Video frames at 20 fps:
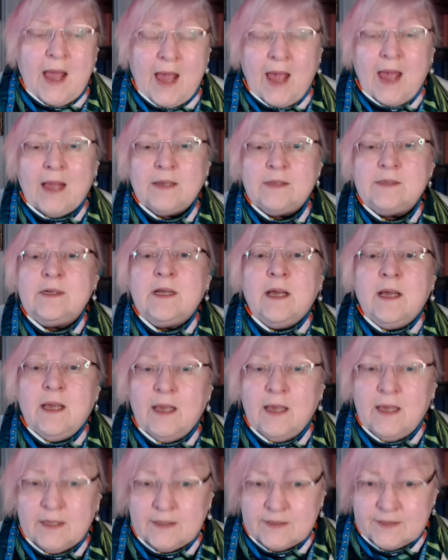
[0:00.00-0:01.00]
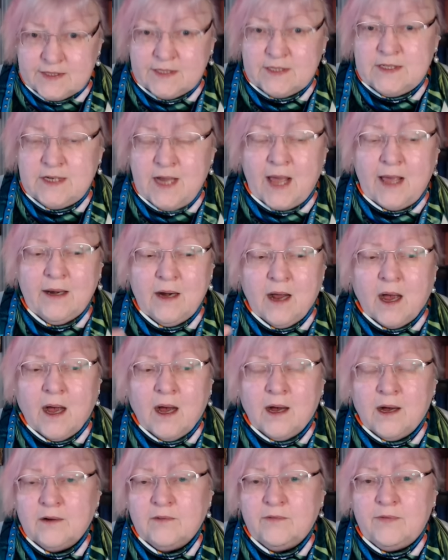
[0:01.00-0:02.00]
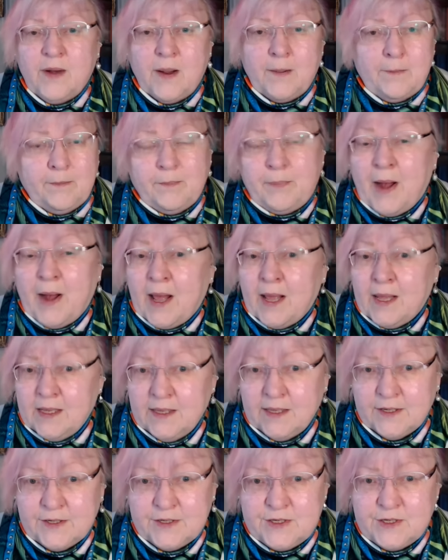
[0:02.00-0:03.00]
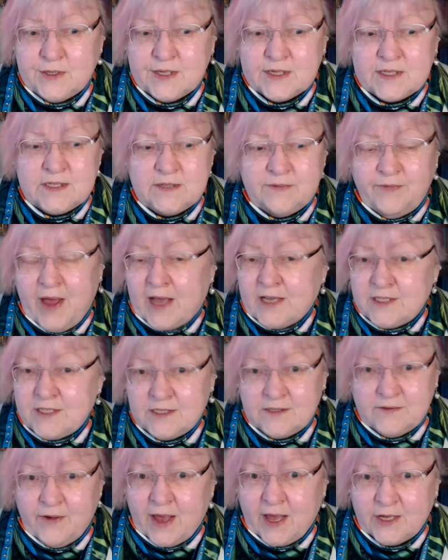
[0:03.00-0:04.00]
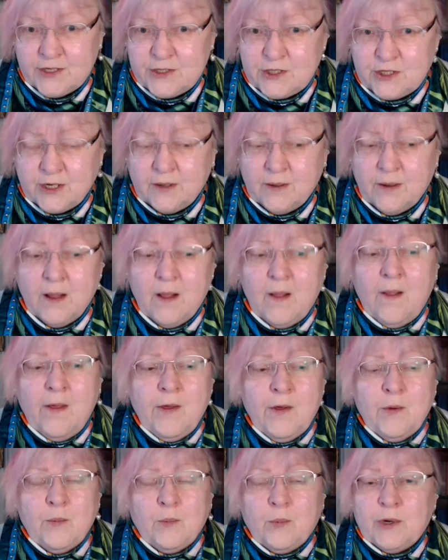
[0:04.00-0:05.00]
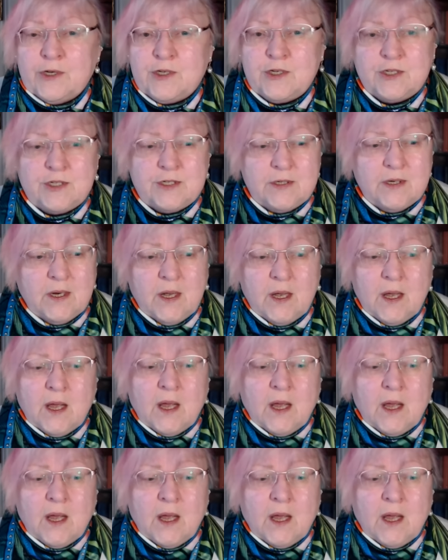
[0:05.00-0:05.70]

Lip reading: And instead of buying into this fast fashion, which